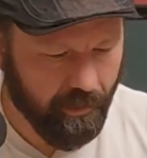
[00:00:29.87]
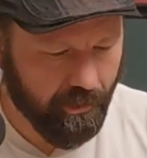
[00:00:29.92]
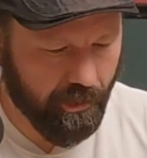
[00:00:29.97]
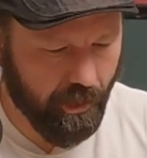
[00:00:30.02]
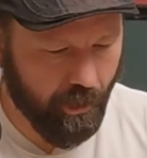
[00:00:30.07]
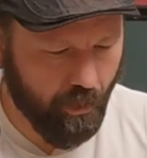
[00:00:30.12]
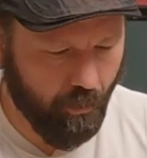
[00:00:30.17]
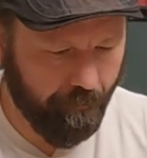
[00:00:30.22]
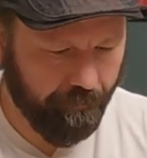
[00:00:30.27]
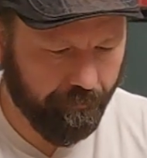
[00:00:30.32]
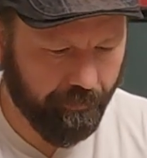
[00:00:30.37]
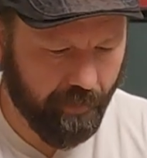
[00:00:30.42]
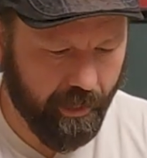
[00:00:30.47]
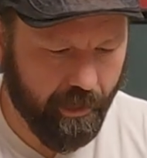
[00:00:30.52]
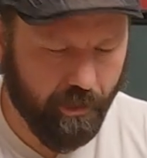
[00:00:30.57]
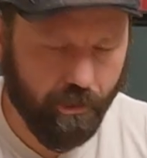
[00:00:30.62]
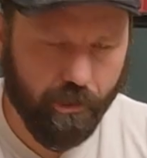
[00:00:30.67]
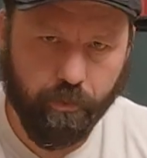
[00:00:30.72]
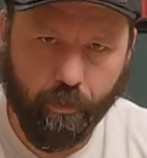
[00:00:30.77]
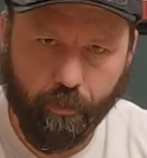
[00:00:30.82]
So
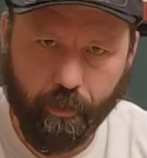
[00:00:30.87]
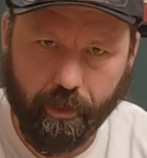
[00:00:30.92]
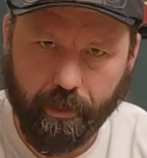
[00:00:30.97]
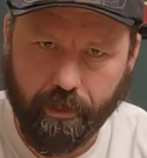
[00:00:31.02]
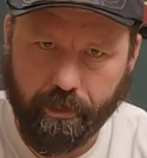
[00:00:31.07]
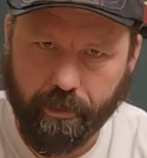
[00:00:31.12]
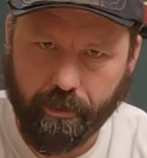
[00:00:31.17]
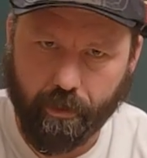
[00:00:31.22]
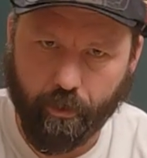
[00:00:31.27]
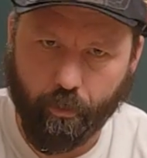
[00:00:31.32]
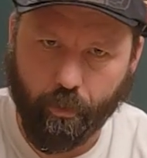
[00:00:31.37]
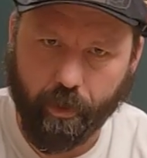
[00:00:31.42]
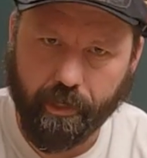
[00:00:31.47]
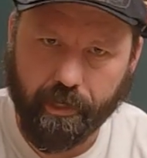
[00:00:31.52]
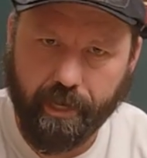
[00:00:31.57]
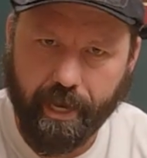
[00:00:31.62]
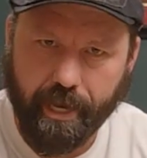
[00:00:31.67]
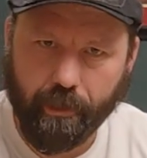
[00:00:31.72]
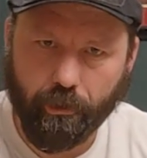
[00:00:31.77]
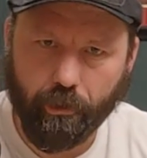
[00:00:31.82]
here's what we're gonna do. We're
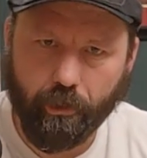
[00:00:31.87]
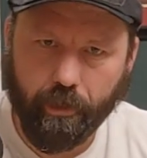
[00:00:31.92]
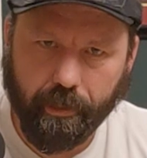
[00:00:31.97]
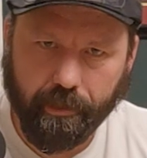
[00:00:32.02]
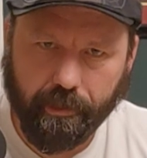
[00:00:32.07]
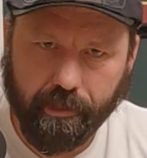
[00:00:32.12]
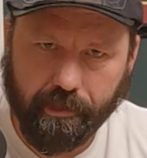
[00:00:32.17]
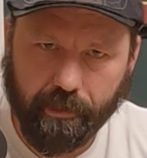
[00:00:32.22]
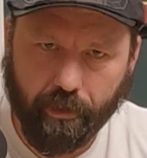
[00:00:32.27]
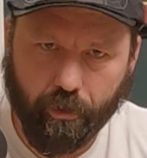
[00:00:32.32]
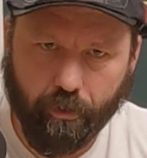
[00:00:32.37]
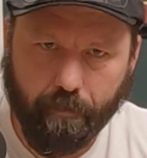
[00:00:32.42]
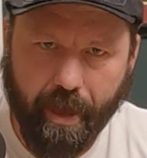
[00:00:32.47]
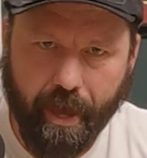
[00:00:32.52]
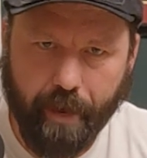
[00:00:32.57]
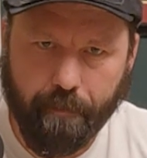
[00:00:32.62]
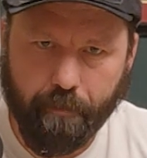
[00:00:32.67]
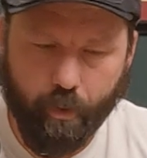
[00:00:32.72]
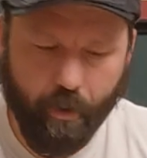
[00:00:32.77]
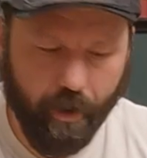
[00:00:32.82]
gonna take a look at this little
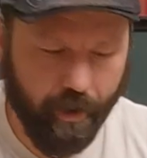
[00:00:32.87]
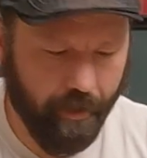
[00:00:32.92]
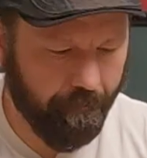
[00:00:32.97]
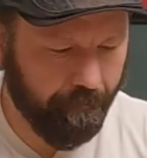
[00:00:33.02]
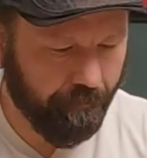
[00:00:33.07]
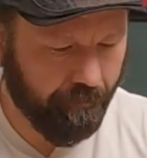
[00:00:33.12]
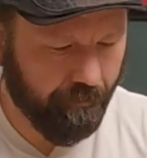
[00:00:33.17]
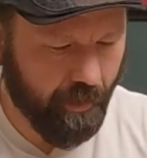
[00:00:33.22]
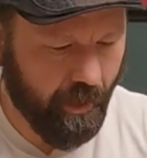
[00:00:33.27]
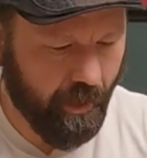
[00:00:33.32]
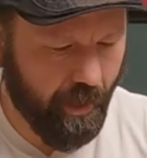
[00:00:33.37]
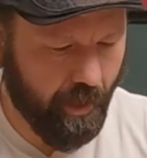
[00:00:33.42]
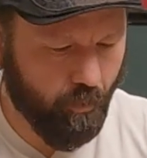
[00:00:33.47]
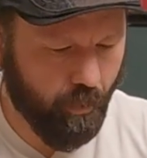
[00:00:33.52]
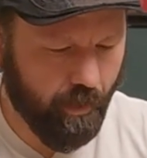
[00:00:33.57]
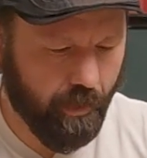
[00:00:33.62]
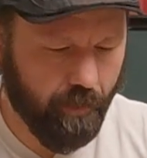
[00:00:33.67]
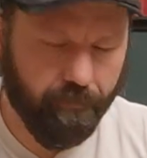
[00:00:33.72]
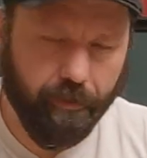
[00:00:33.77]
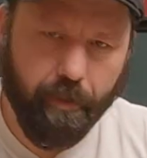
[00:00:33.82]
bad boy,
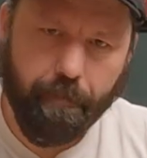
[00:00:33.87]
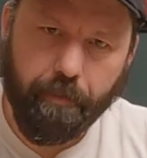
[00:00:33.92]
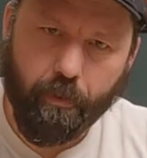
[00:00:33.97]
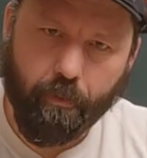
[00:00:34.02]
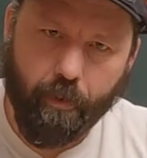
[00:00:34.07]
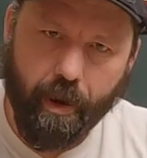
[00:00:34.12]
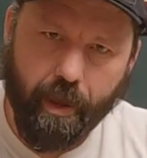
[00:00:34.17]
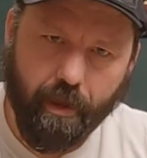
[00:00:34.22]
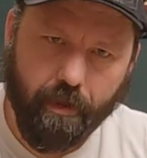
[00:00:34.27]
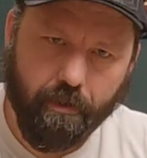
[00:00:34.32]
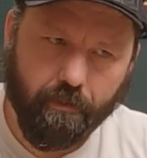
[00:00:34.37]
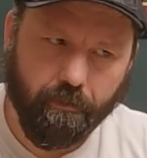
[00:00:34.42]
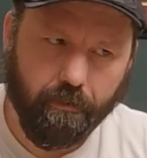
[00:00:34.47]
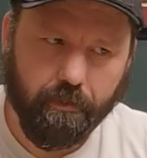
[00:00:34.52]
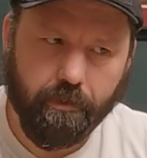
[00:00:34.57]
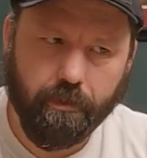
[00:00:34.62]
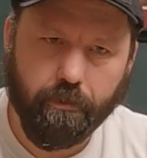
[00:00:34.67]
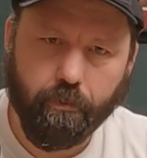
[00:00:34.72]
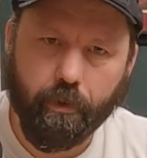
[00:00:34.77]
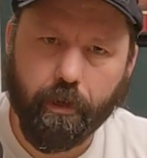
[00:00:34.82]
and we're gonna flip it
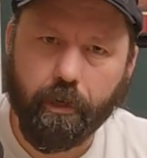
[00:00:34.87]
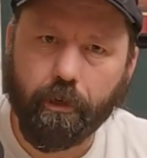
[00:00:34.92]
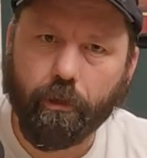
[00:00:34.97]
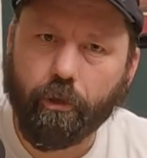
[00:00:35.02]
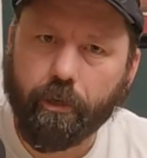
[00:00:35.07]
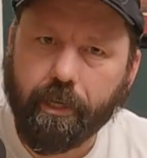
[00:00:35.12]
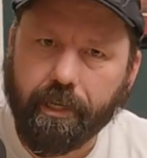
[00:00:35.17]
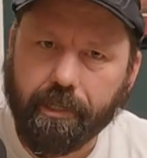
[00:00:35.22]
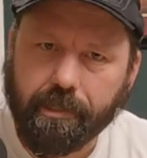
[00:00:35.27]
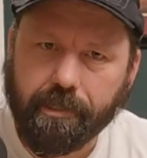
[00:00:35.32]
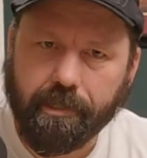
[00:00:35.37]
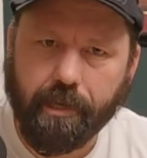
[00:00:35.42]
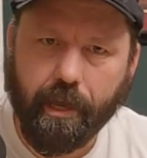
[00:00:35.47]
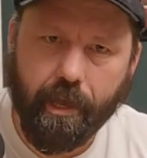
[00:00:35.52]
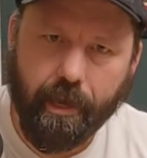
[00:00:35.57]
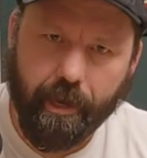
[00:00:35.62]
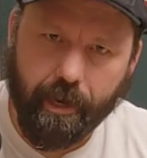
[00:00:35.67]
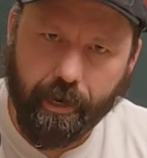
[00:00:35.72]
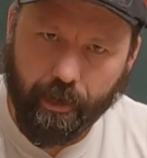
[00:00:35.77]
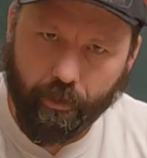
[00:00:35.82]
around. We're gonna look
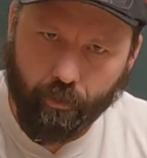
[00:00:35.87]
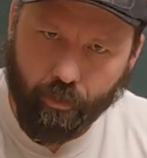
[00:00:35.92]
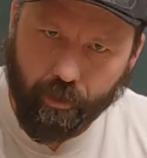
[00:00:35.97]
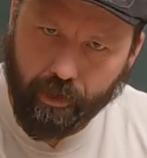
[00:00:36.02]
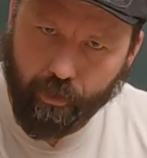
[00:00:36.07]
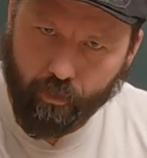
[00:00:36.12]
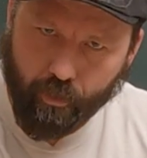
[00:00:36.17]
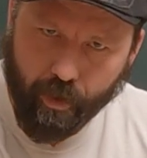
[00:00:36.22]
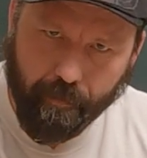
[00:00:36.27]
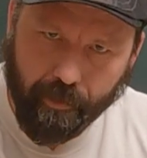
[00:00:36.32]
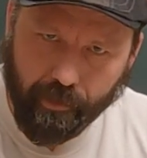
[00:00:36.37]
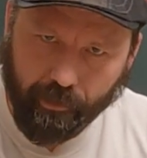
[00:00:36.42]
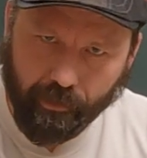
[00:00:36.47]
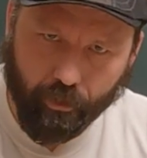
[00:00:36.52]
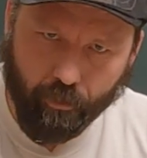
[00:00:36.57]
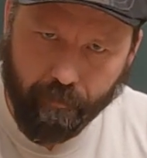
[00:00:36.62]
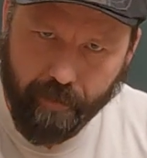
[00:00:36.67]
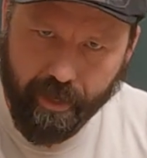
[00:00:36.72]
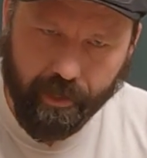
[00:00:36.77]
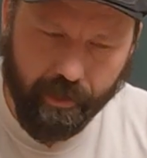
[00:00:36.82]
inside, we're gonna rub it a
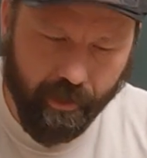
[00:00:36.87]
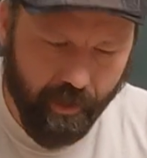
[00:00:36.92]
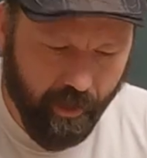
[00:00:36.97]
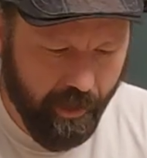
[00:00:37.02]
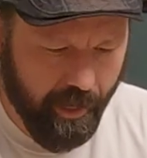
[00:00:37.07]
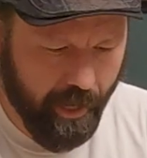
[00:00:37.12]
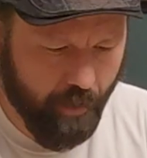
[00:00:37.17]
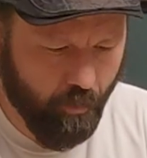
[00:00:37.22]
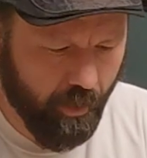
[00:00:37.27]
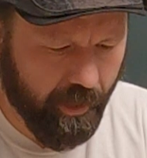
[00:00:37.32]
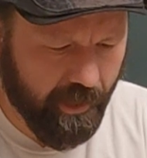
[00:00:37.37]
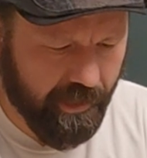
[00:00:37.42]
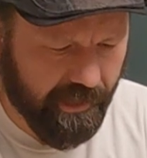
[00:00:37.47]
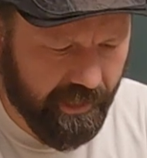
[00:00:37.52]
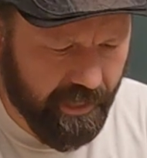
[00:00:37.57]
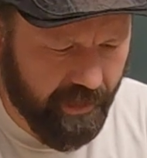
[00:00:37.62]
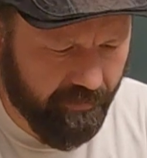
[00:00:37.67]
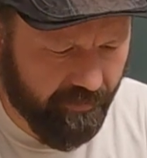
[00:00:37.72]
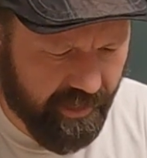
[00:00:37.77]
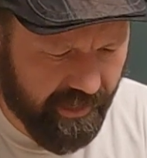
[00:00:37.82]
little bit, and we're gonna see